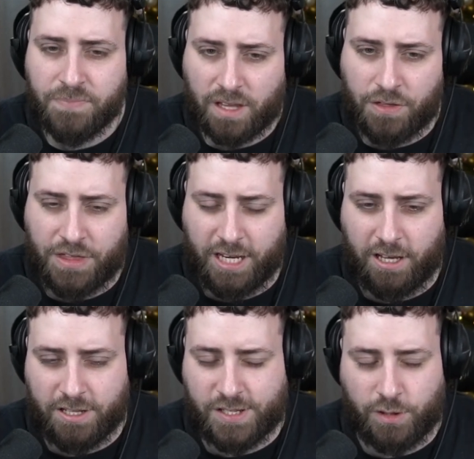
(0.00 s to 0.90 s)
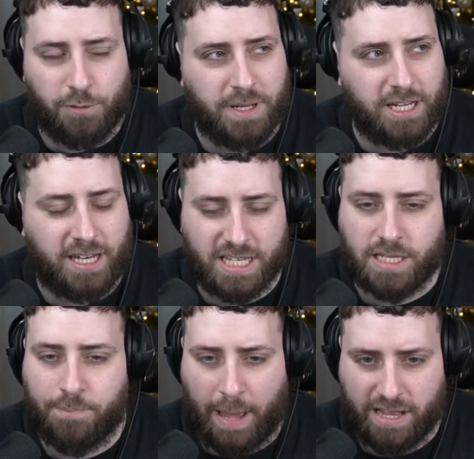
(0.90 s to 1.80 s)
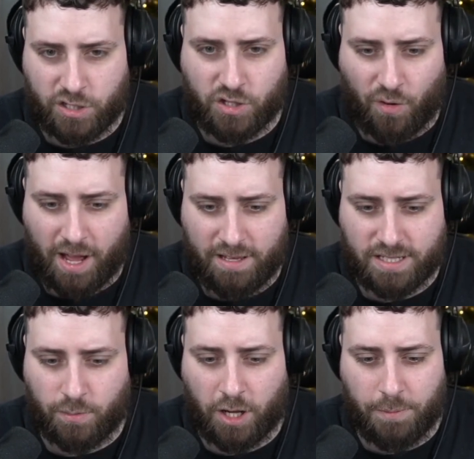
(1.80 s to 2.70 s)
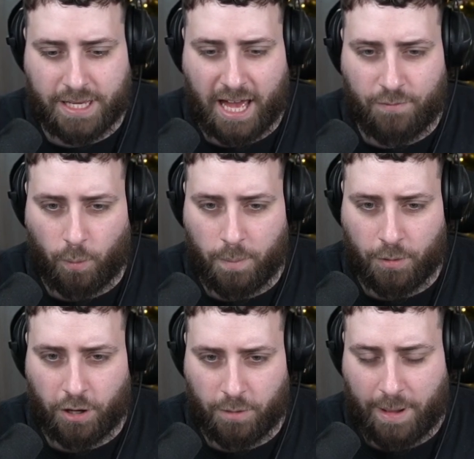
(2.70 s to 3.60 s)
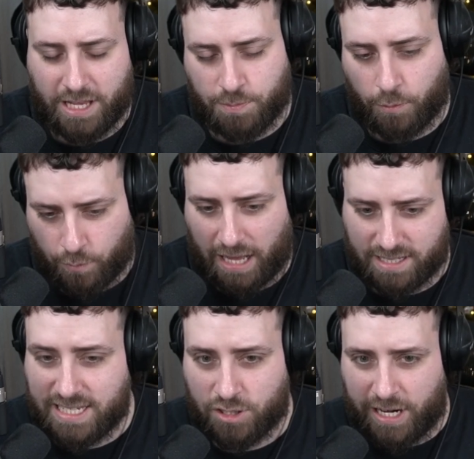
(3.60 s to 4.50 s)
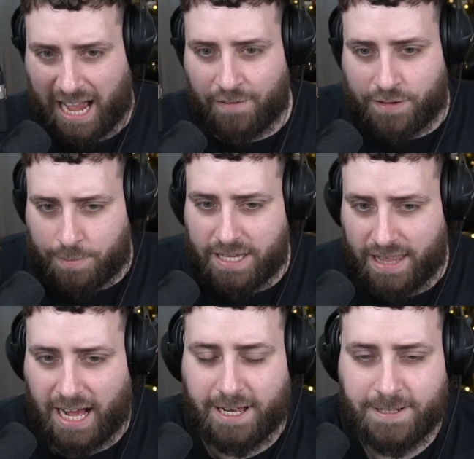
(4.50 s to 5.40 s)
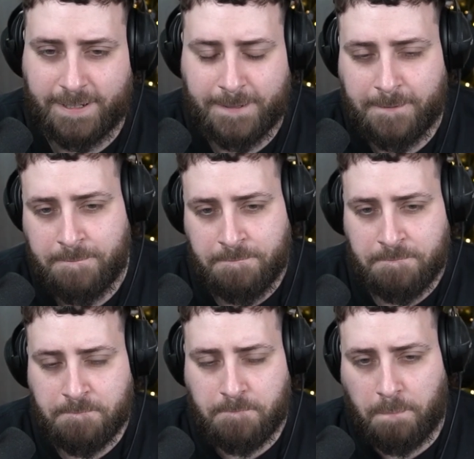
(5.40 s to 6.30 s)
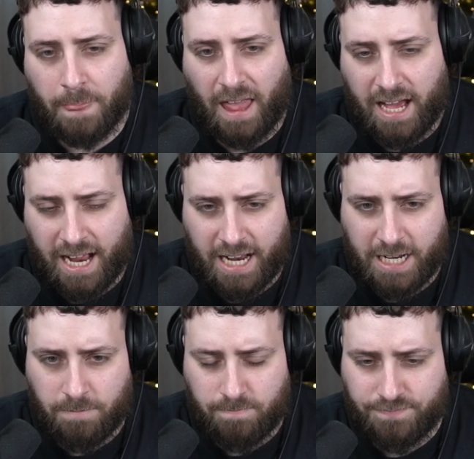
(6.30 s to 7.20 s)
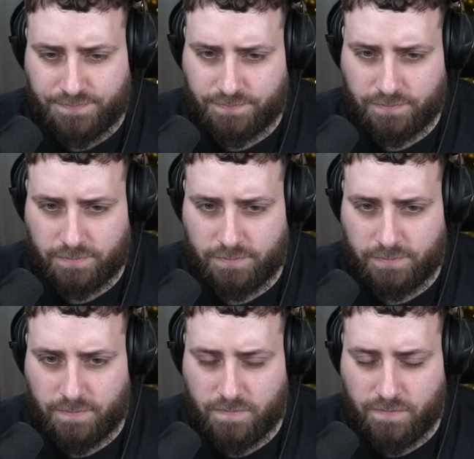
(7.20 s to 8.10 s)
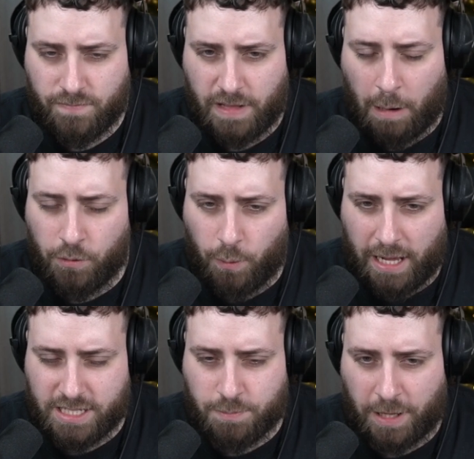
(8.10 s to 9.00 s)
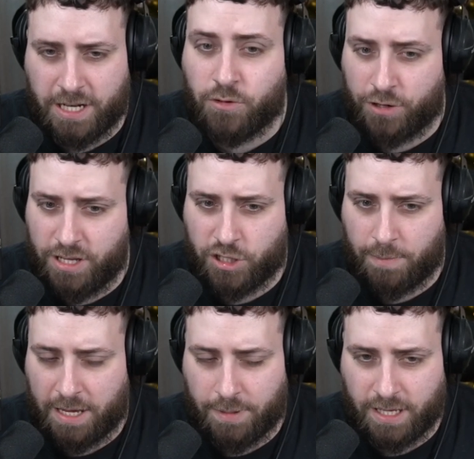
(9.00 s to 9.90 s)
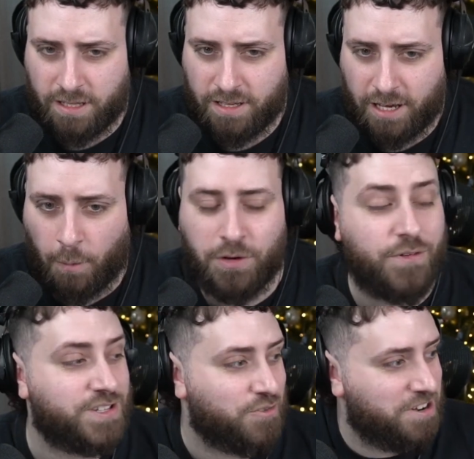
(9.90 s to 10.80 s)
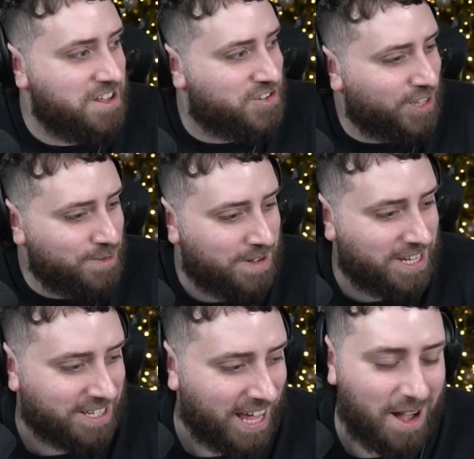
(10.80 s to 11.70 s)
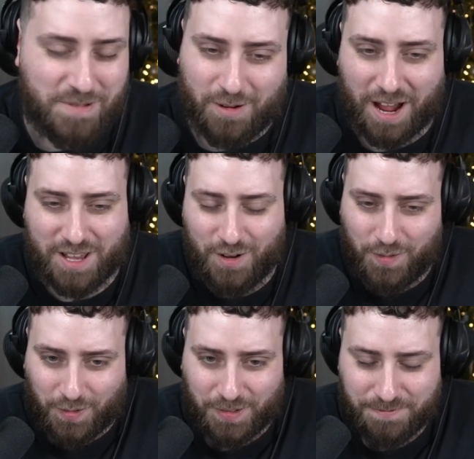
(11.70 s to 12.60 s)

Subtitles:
Thinian. So Luminion hits the bench, right? So we got to be careful what we're putting on the bench. But Ralts is going to have to be there. I wonder what else he's playing. Greninja, maybe. I wonder if it's Greninja Luminion. That would be quite cool.